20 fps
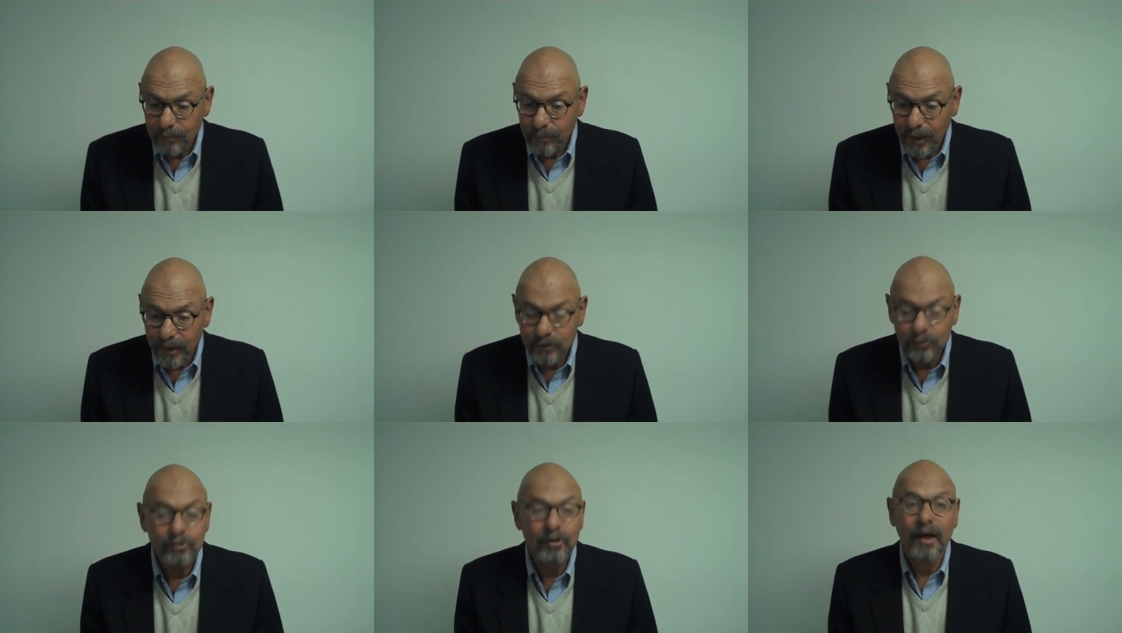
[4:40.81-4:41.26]

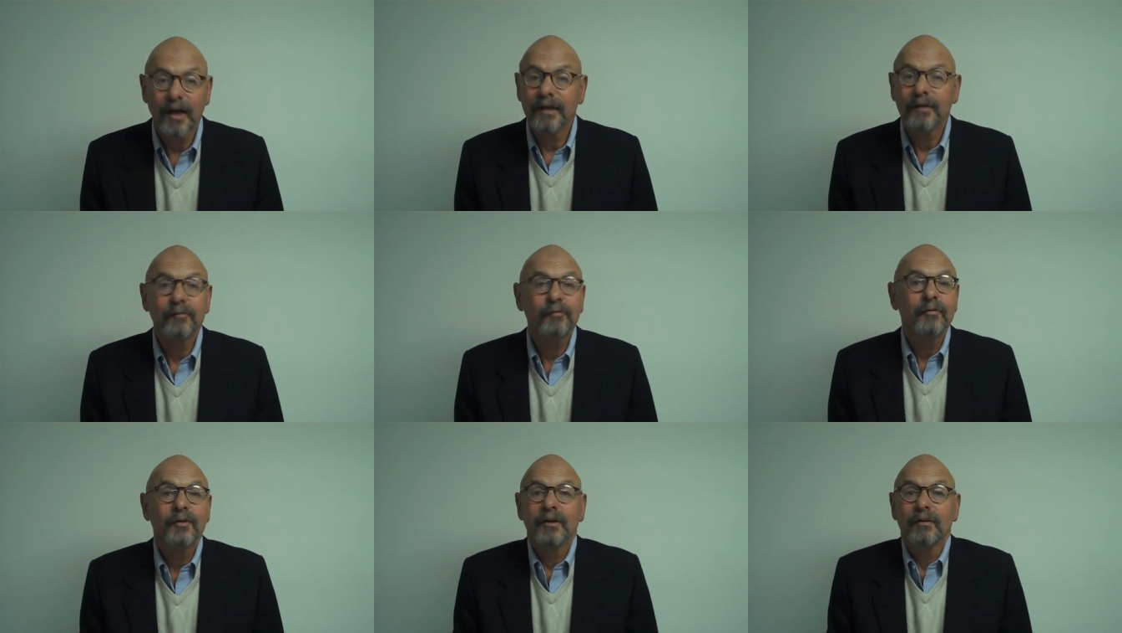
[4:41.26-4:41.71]
by
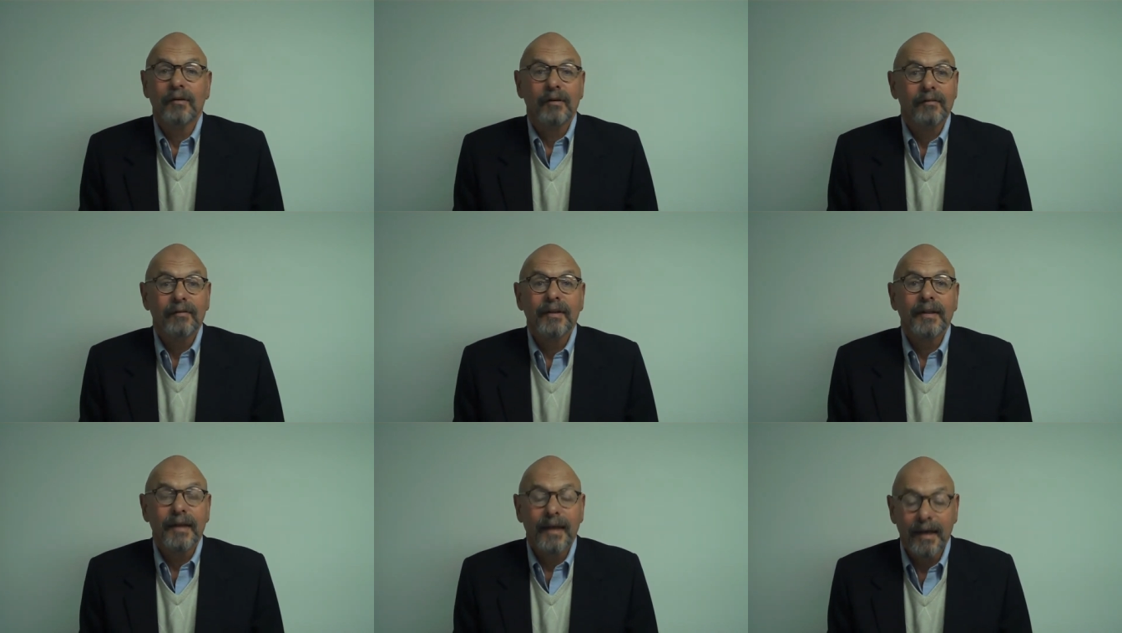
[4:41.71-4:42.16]
trying to figure
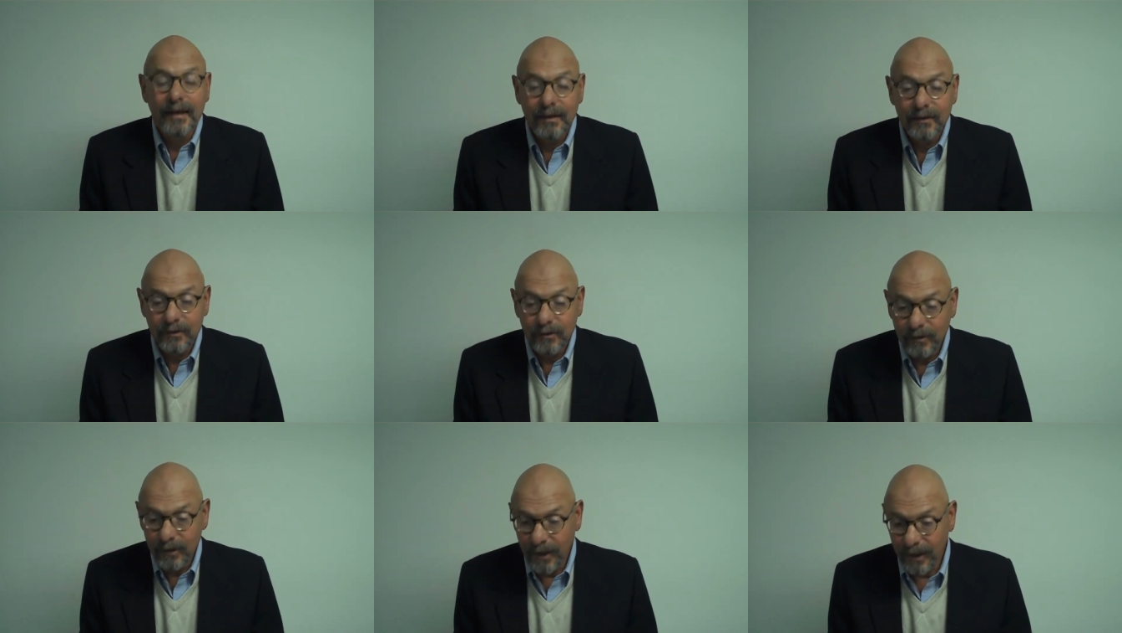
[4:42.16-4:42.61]
everything out
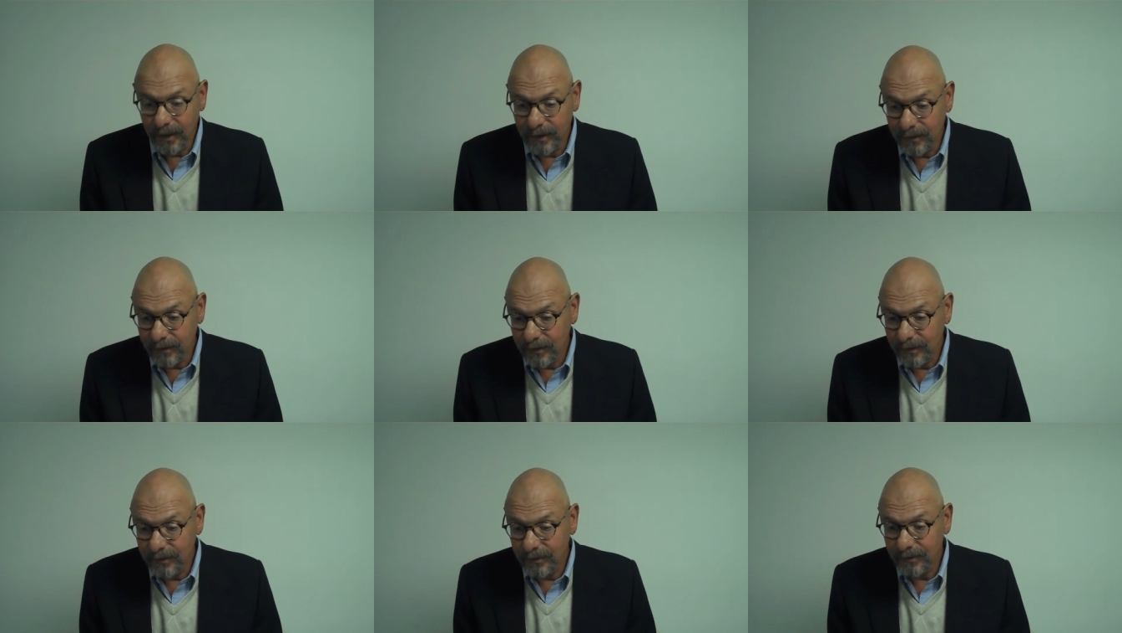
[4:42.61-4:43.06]
in your
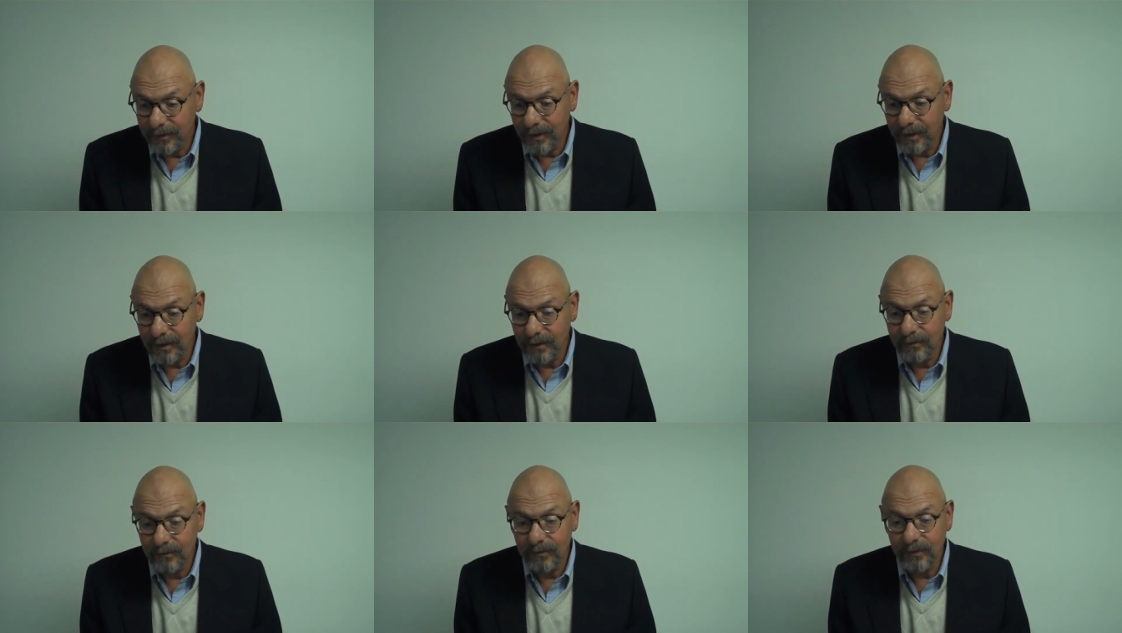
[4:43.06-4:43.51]
head
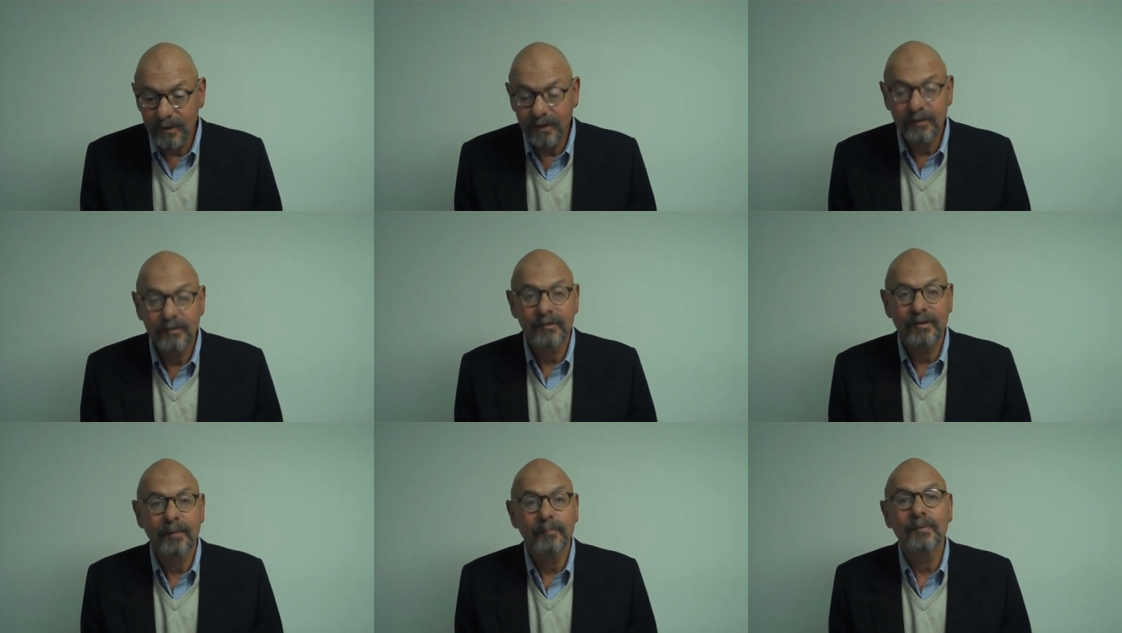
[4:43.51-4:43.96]
instead of
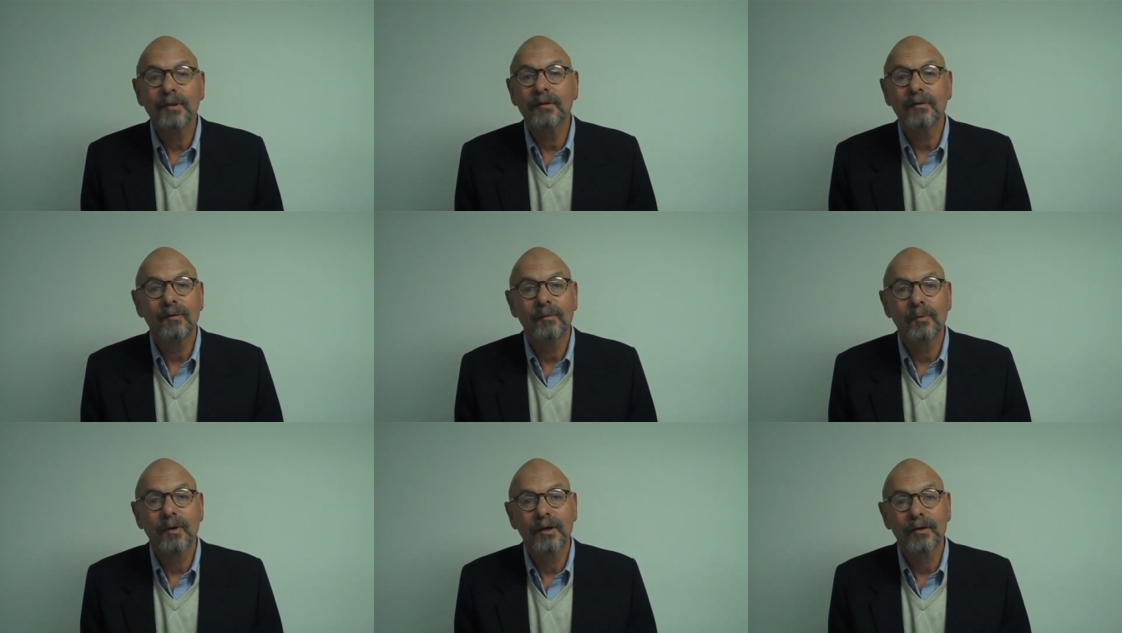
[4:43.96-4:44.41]
accepting
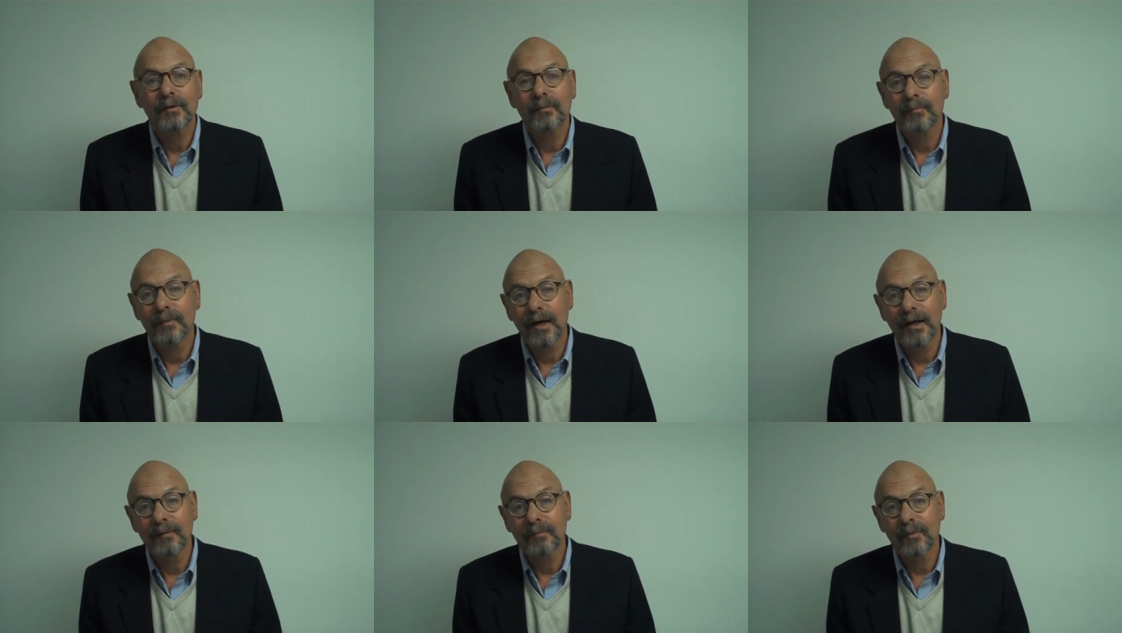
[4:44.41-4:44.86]
the way your
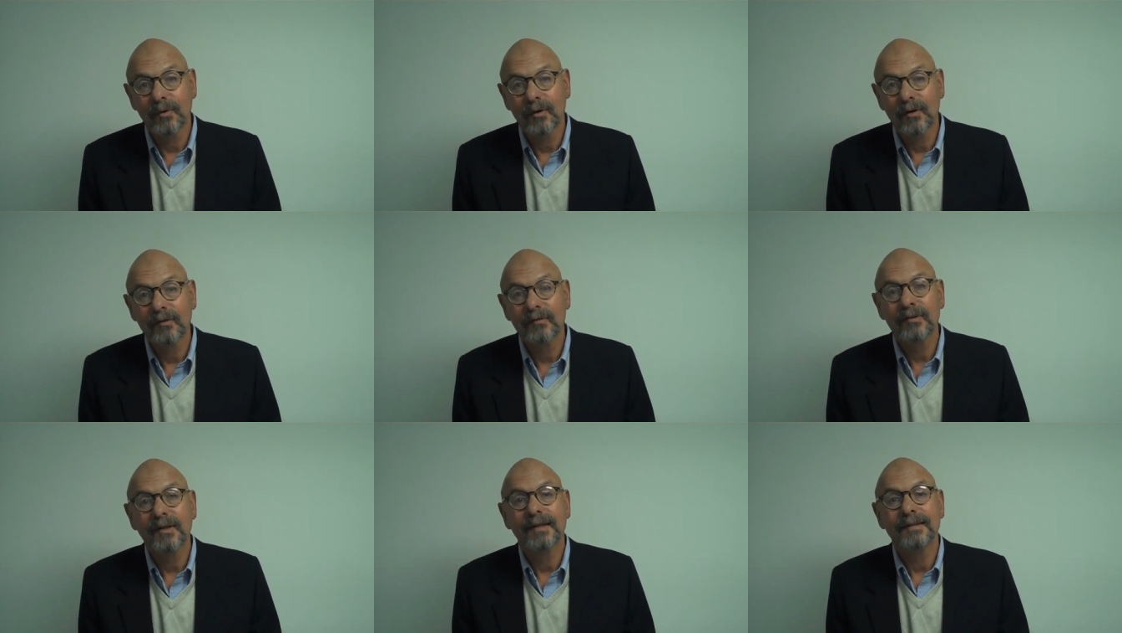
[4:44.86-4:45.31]
mind
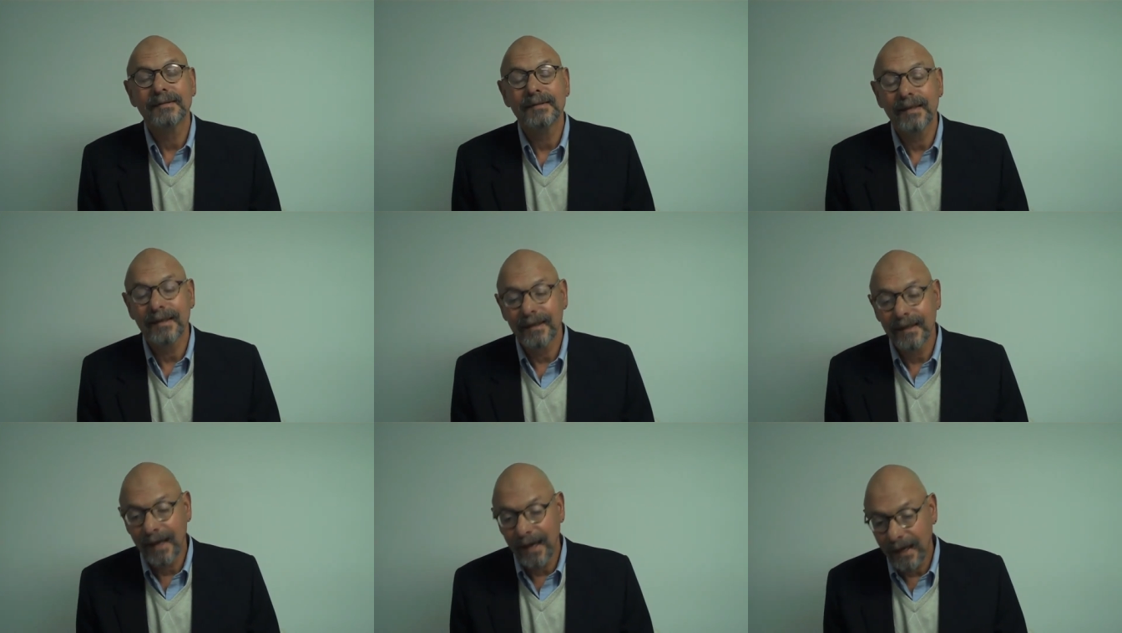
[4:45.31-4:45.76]
works and
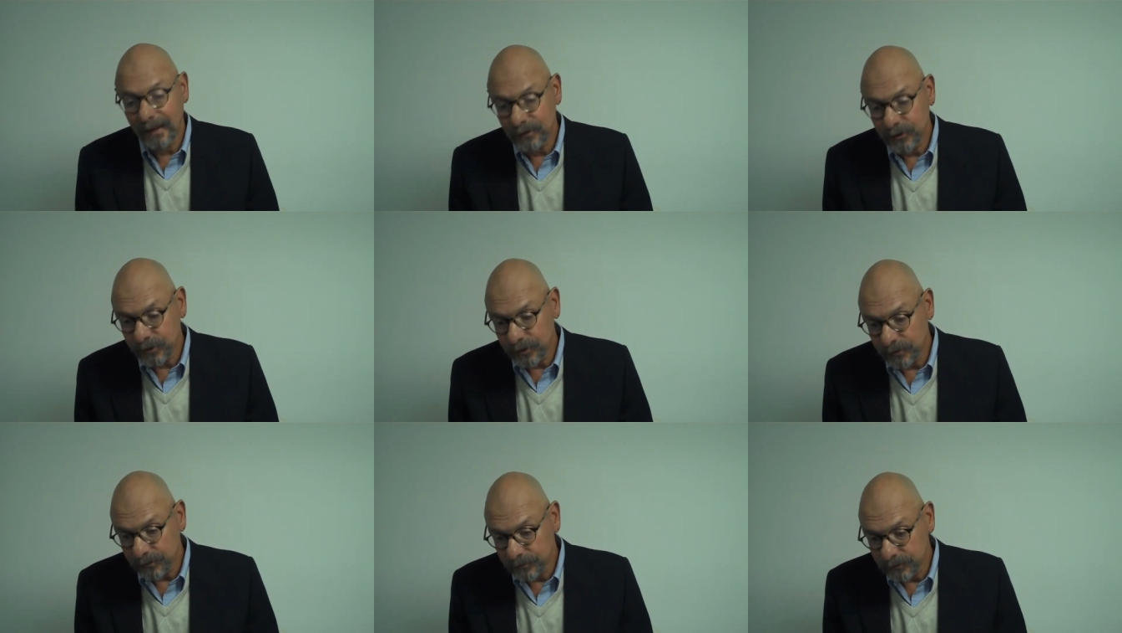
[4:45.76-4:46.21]
take
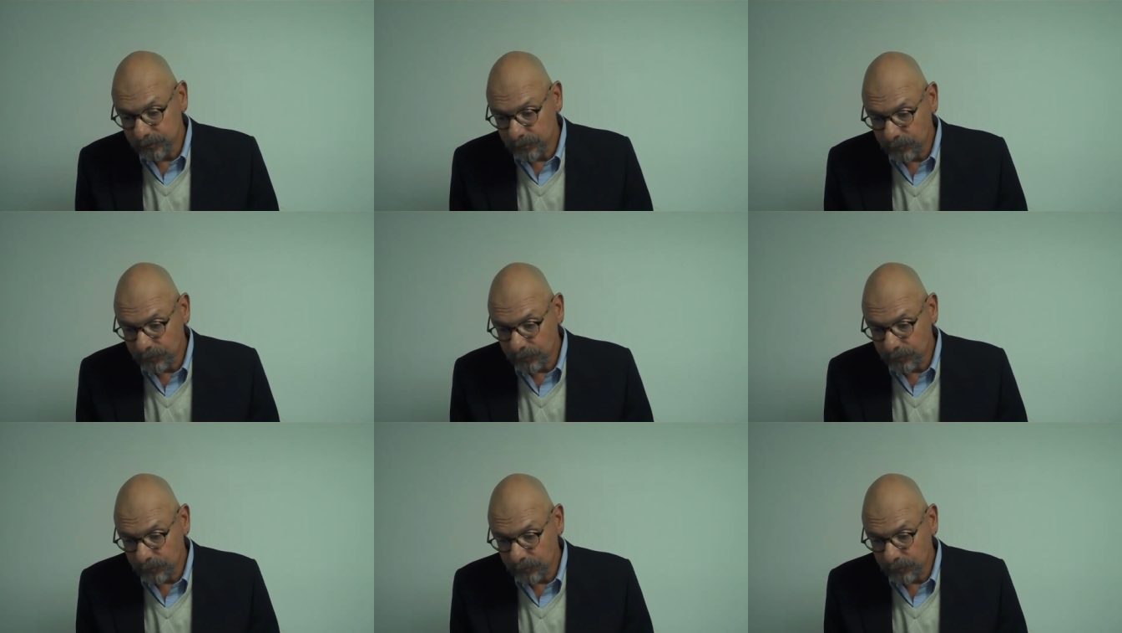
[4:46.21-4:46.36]
action.